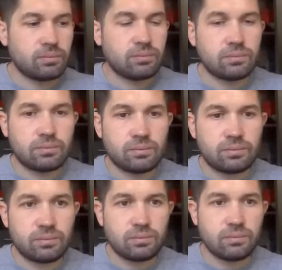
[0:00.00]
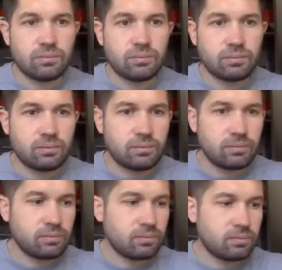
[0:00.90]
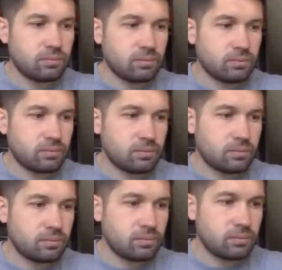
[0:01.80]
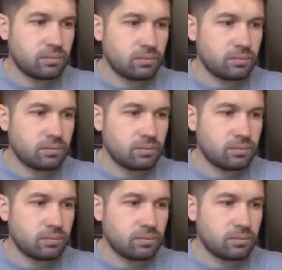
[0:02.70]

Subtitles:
This person isn't speaking.